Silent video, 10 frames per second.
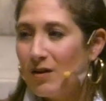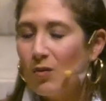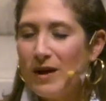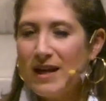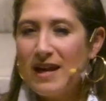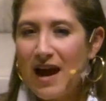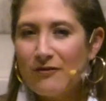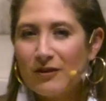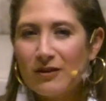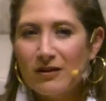we
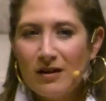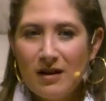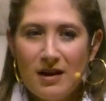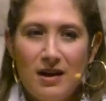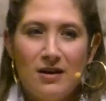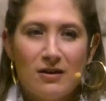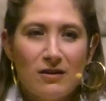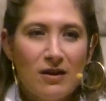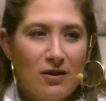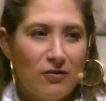never hear
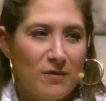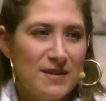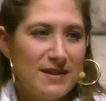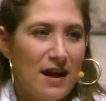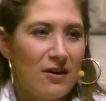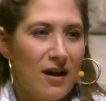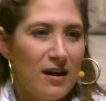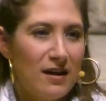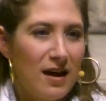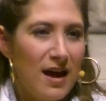from Sarah
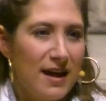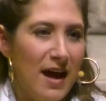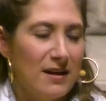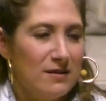again.